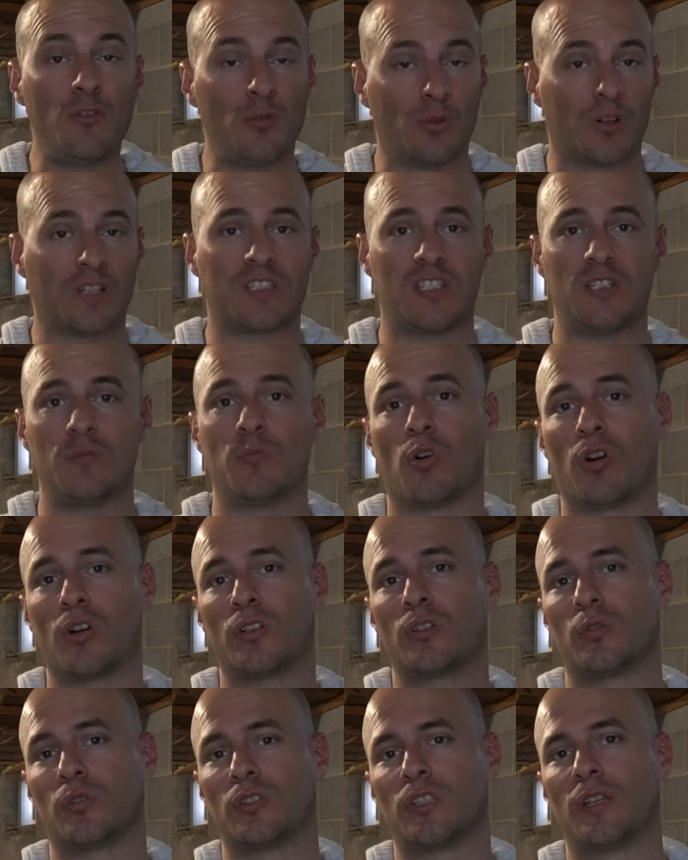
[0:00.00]
you want to see more
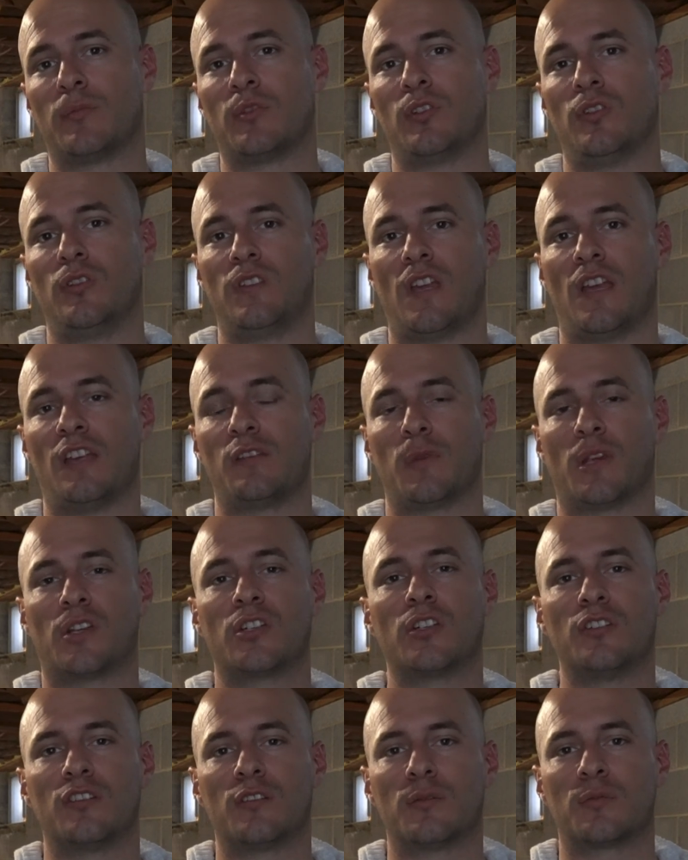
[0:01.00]
Tooltip Tuesdays, make
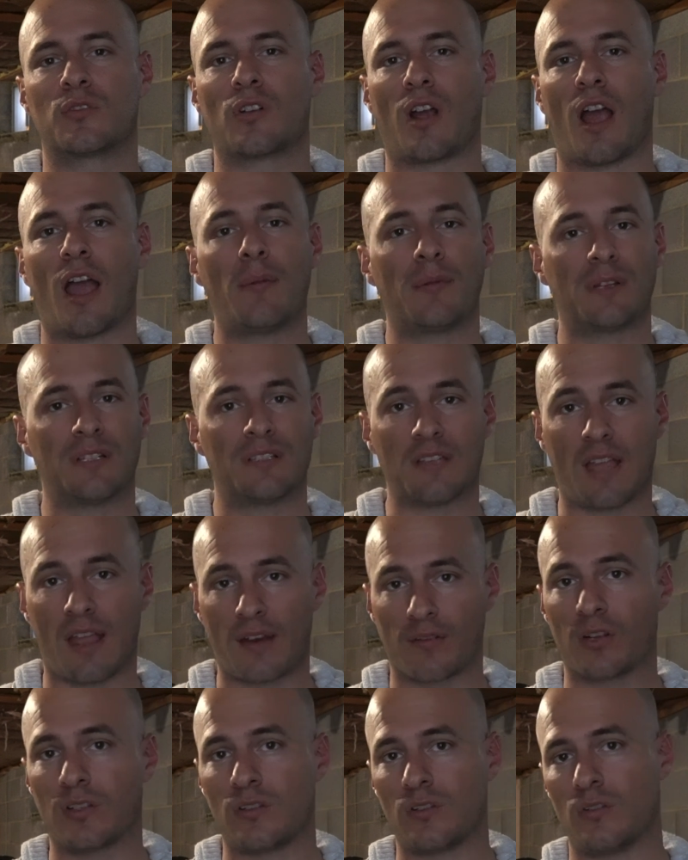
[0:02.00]
sure you subscribe, because
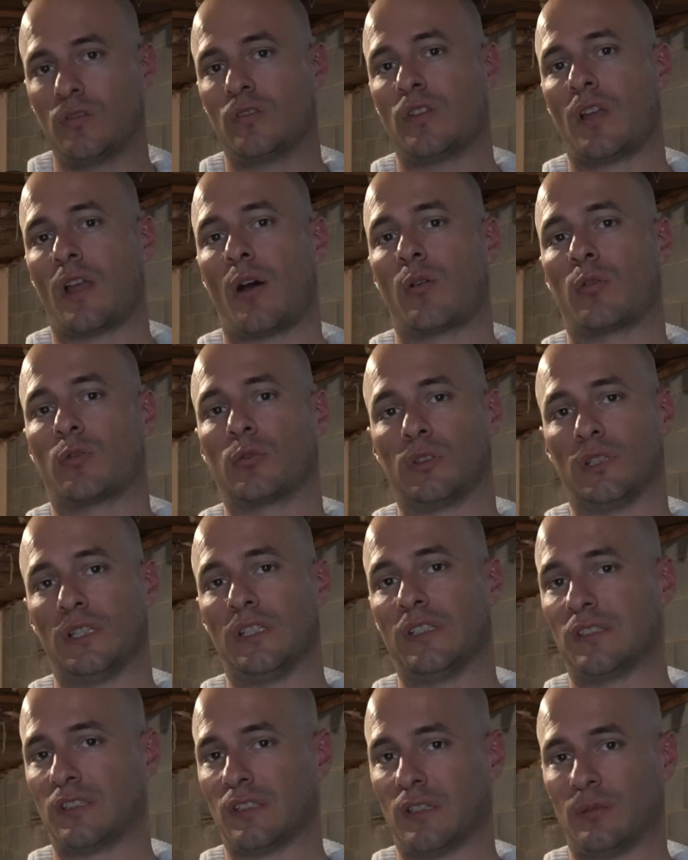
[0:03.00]
every Tuesday I will
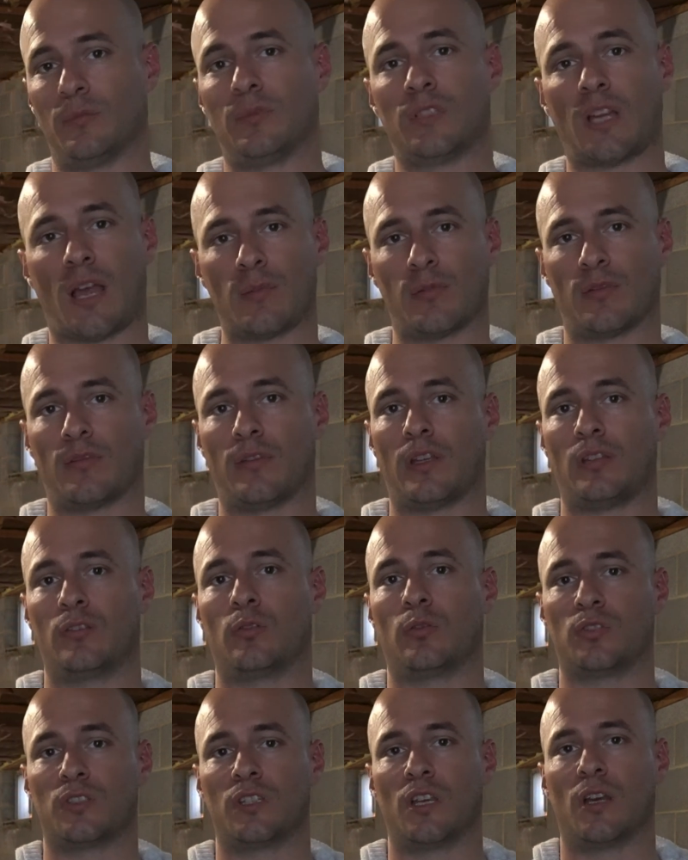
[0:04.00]
release some type of a
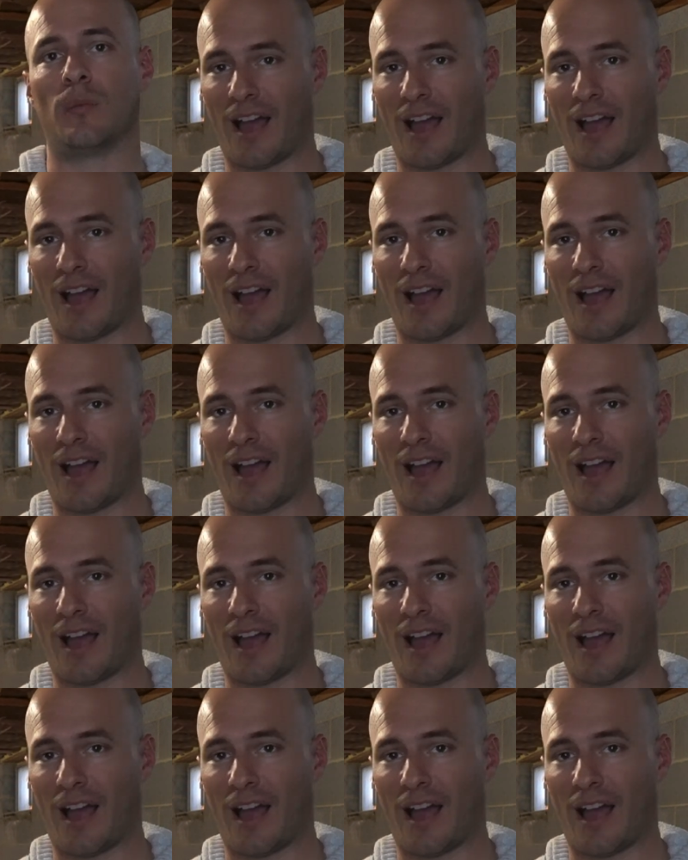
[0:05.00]
tooltip.